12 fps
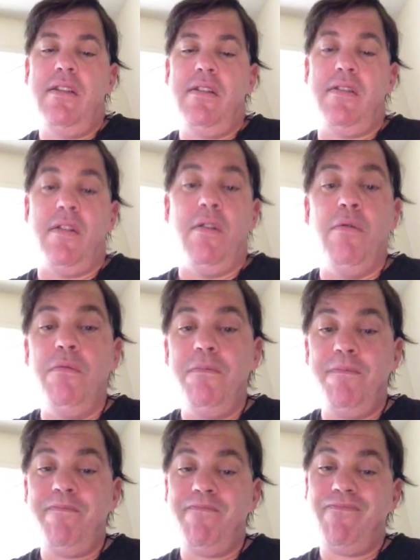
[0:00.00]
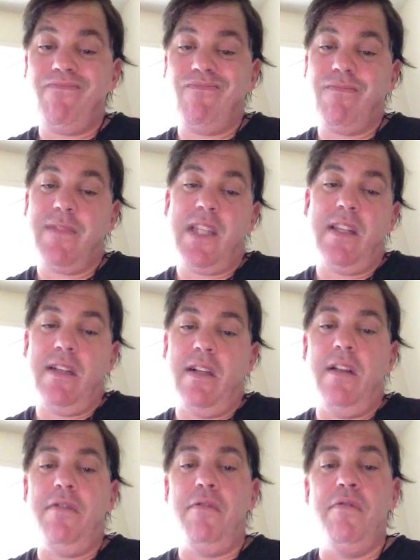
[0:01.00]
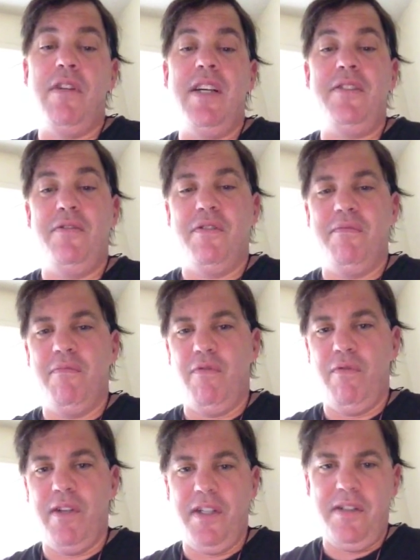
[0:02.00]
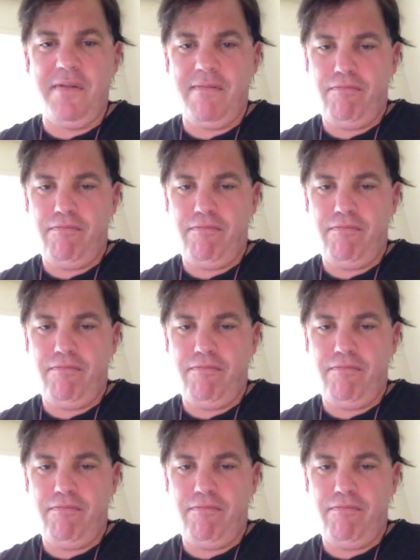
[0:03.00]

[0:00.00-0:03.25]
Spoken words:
So, I threw that dream away.